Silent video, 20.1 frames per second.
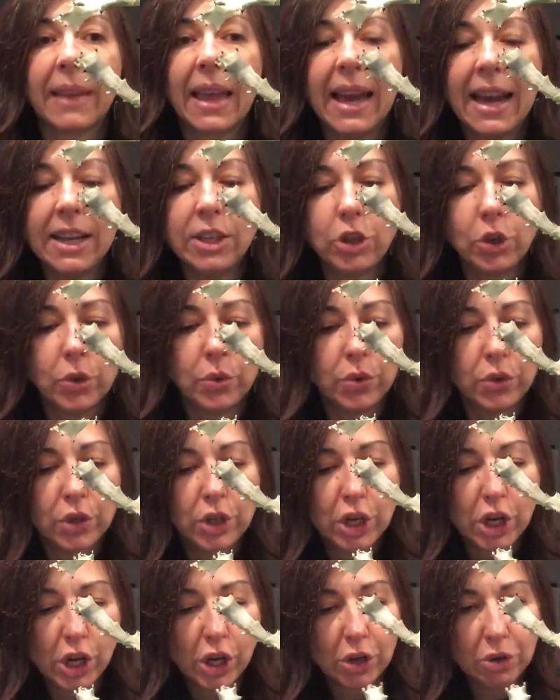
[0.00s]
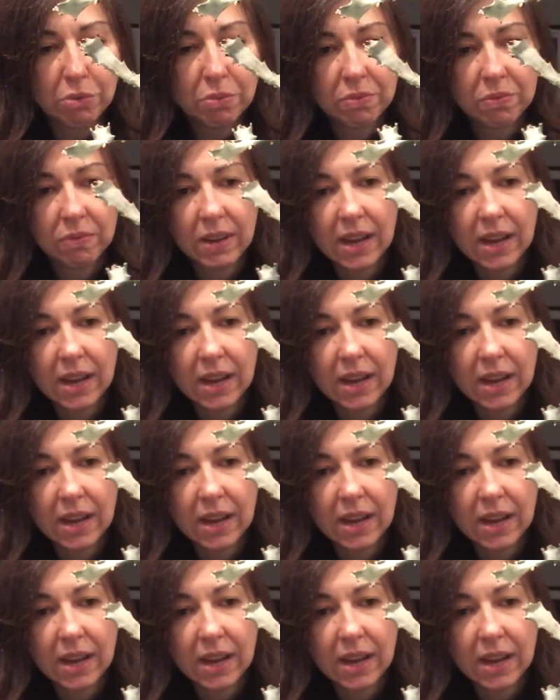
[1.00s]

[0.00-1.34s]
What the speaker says: I don't know.